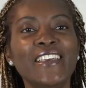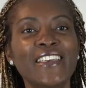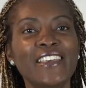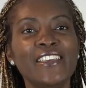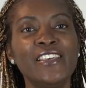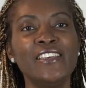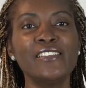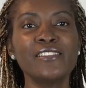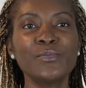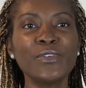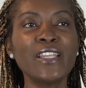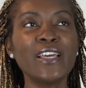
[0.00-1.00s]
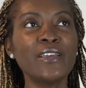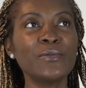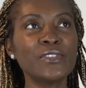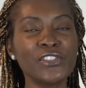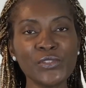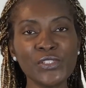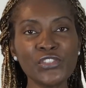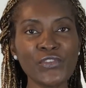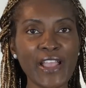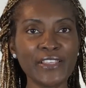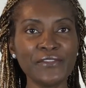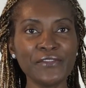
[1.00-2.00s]
is when I was doing
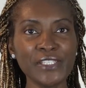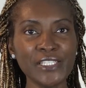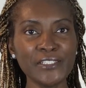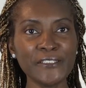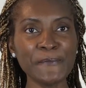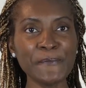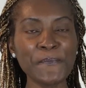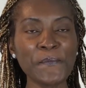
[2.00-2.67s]
track and field.